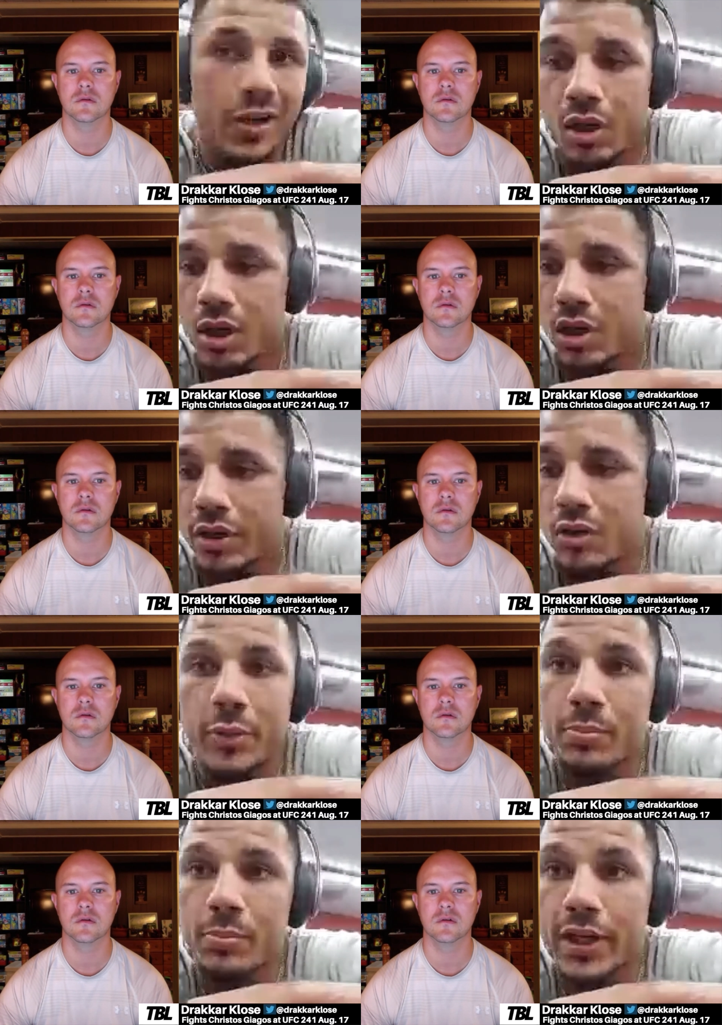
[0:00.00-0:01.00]
Speaker 1: but
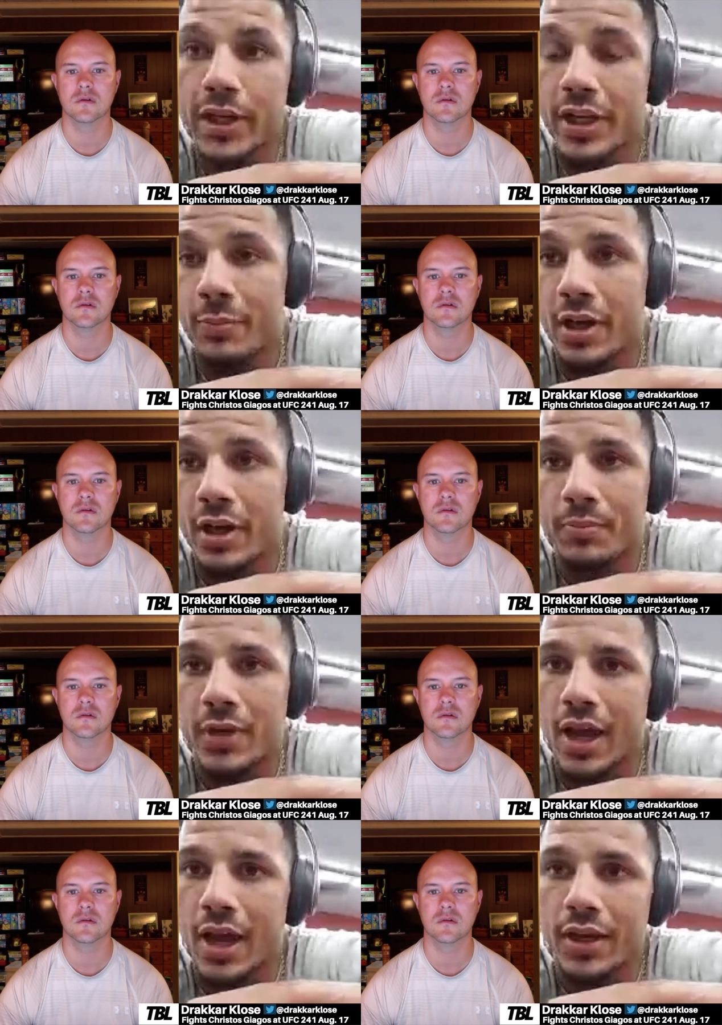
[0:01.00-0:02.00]
more
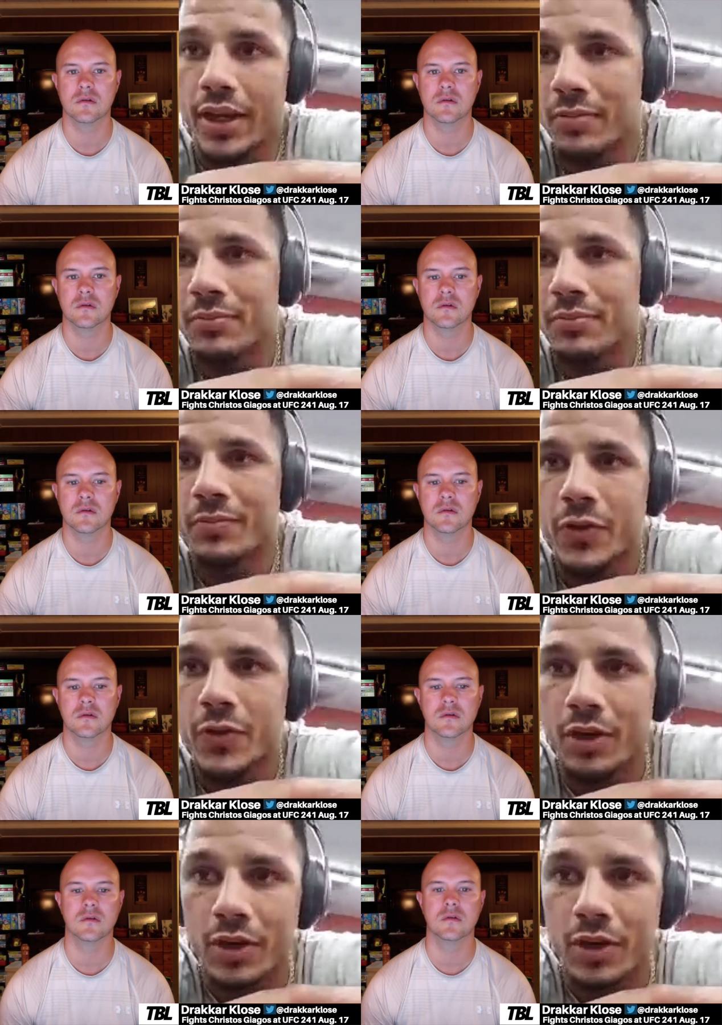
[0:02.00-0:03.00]
uh, you know, beat him
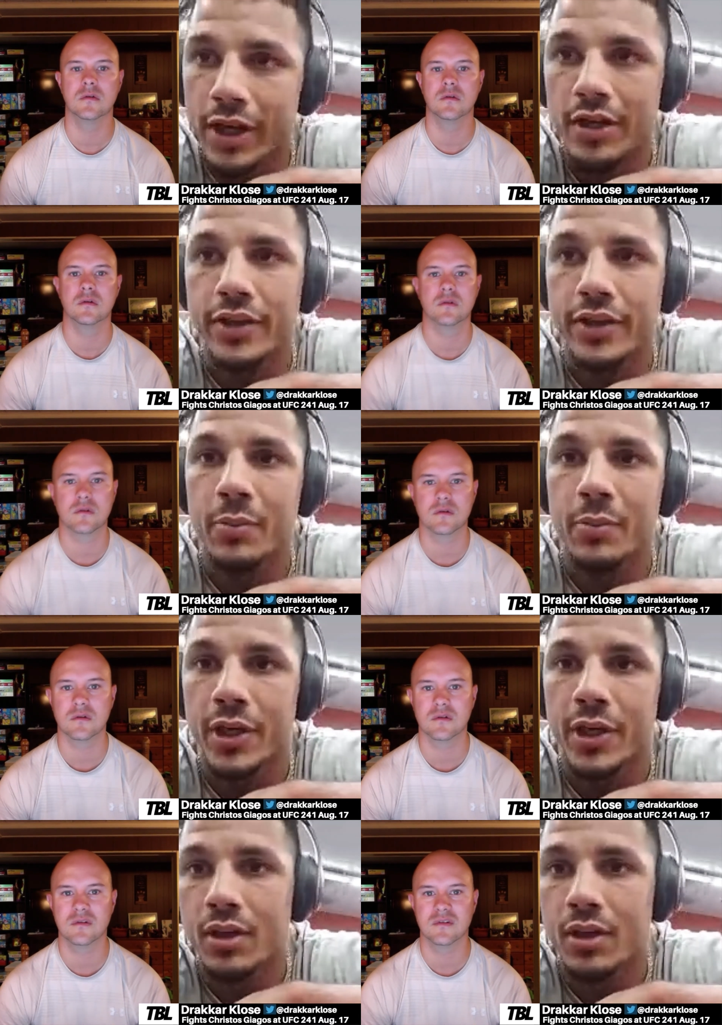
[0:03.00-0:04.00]
up, not him
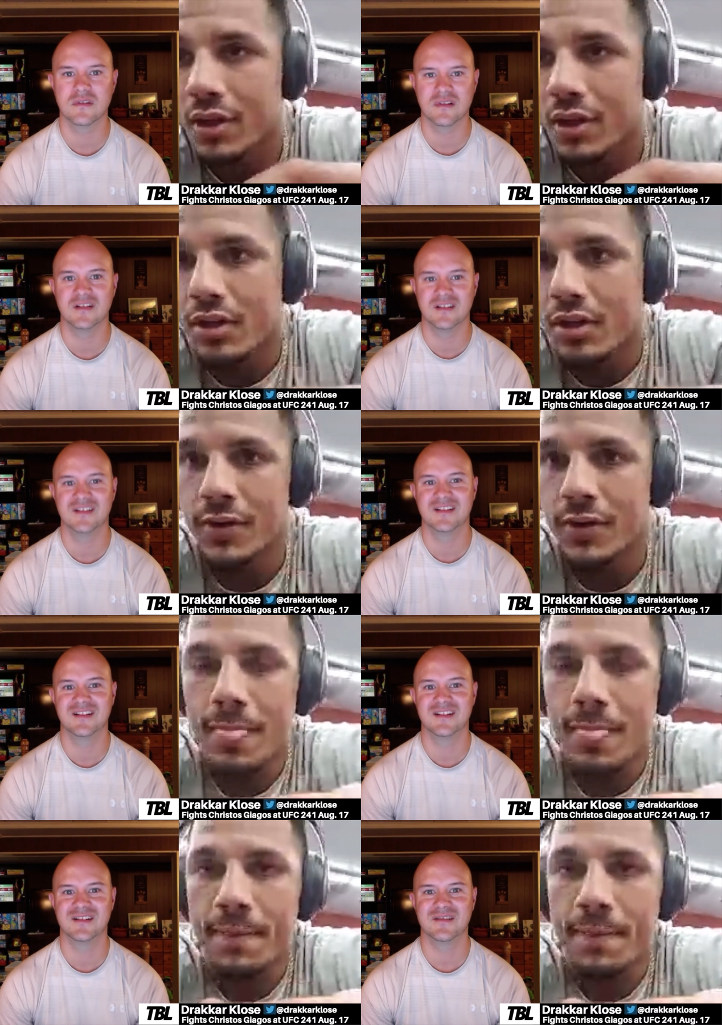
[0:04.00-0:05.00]
and I learn everything
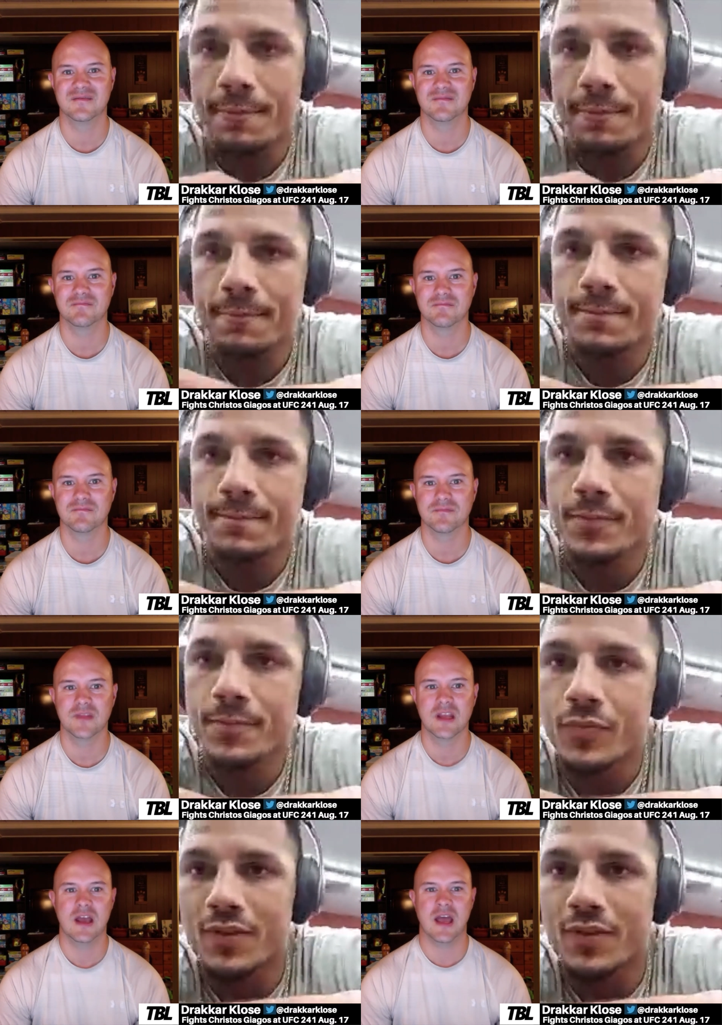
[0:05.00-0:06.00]
I need.
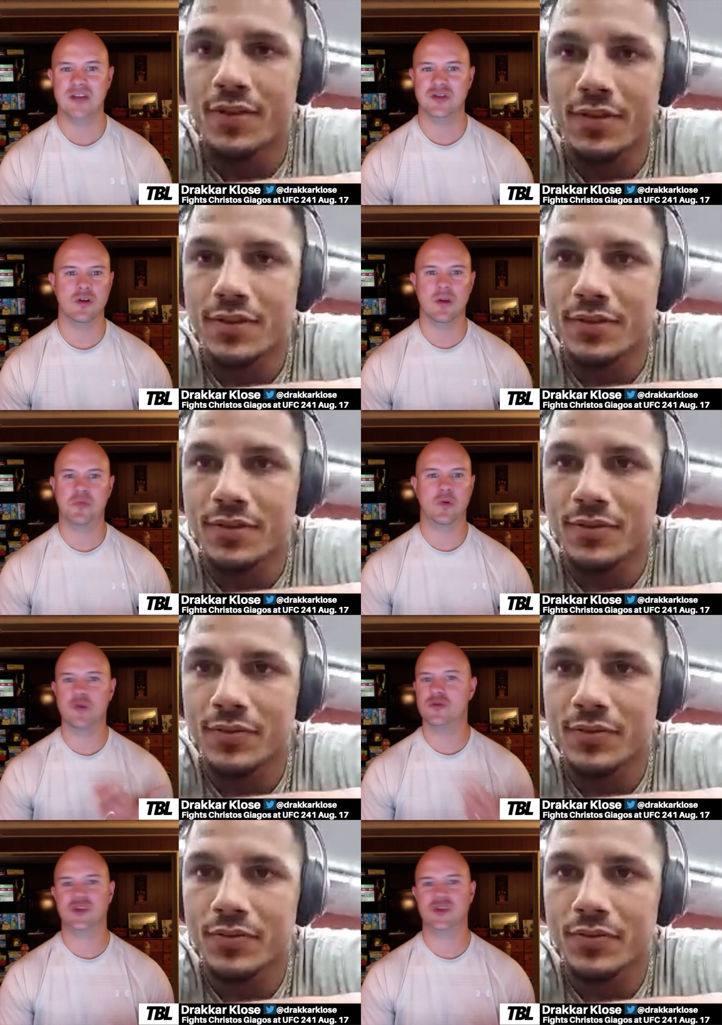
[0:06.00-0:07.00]
Speaker 2: Has your
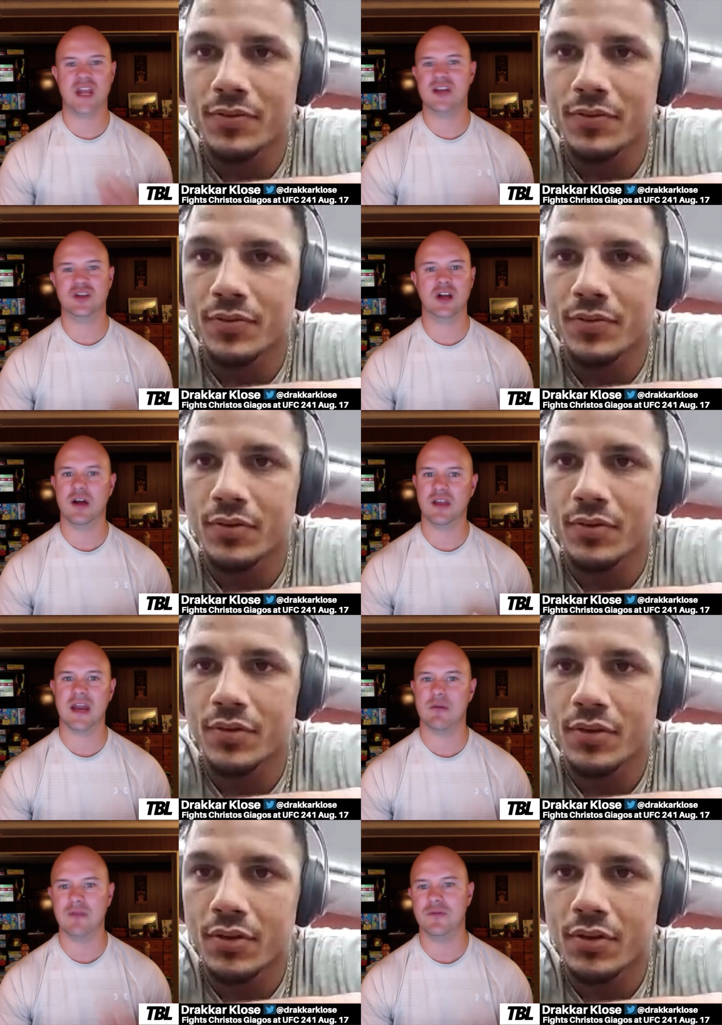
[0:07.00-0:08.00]
approach changed at all
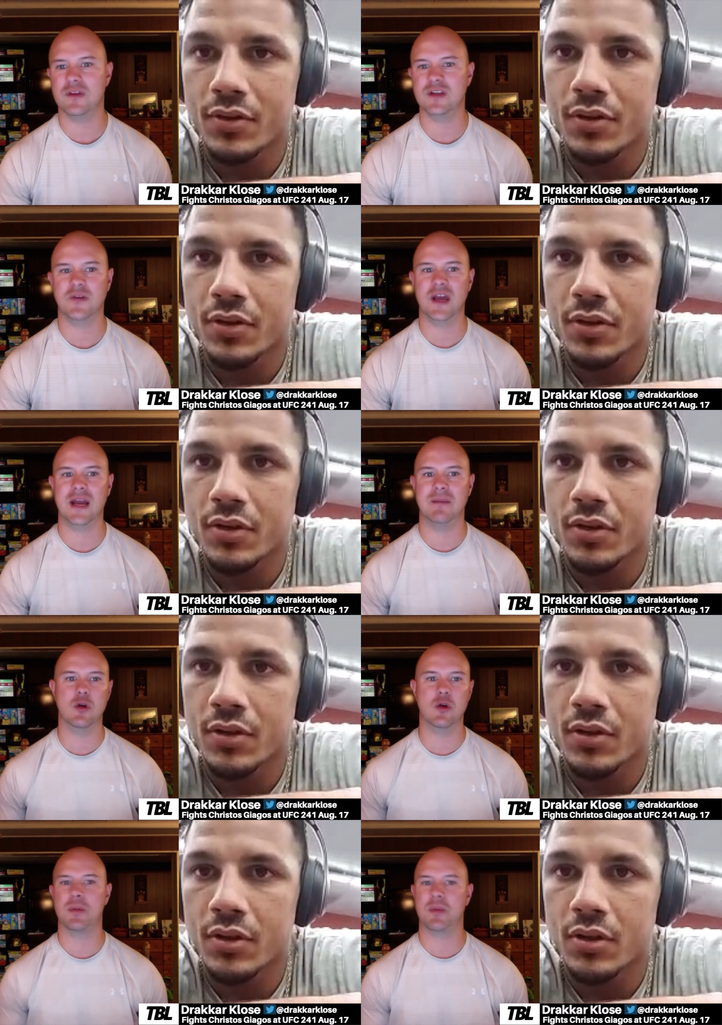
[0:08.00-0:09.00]
getting ready for this fight? I mean,
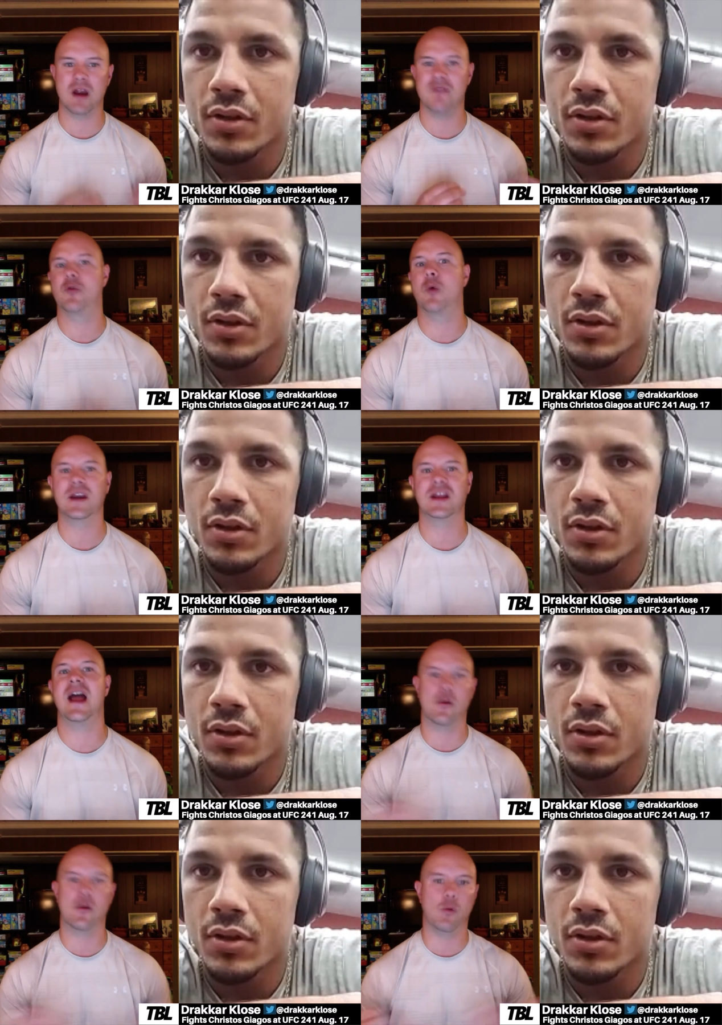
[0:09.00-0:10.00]
you were preparing for one
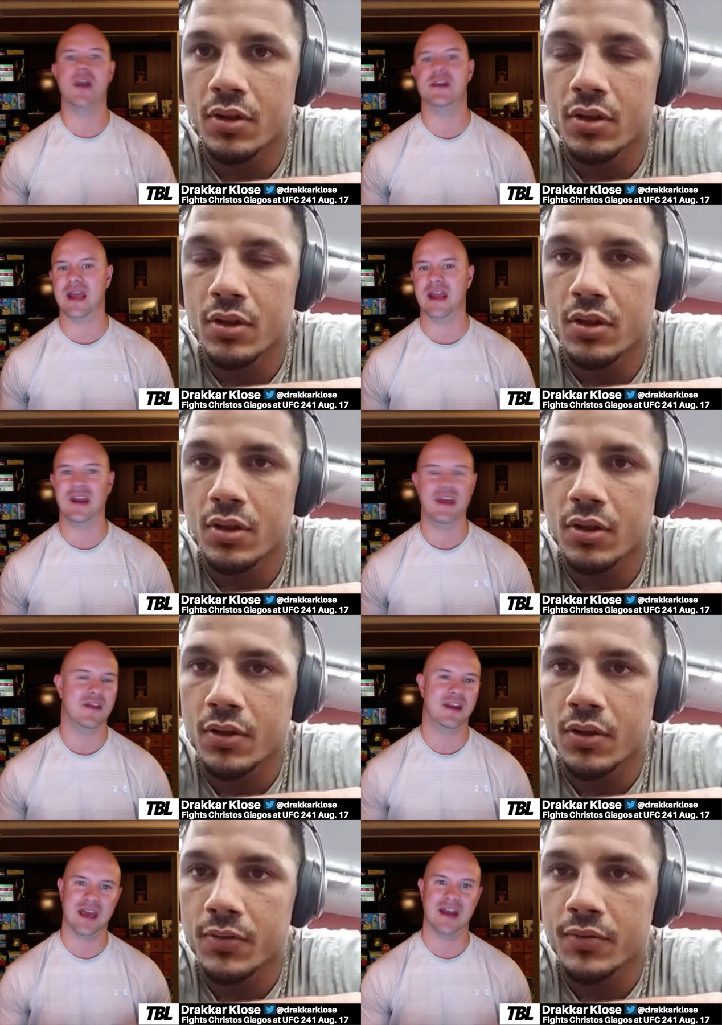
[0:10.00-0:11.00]
guy on one date,
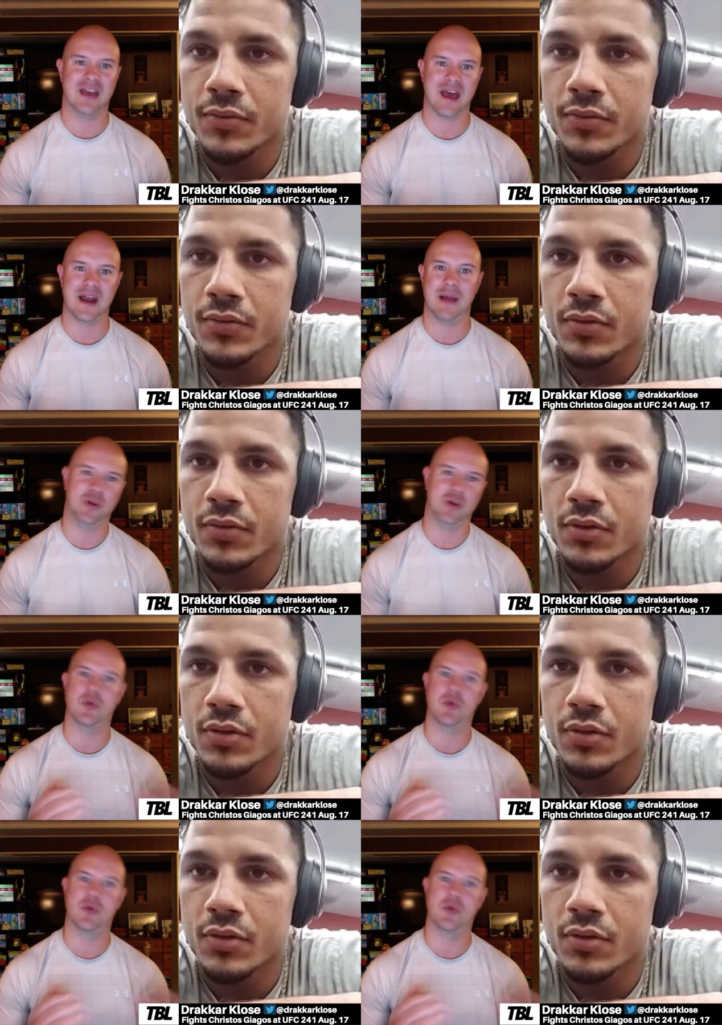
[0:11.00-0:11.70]
then you had to kind of put the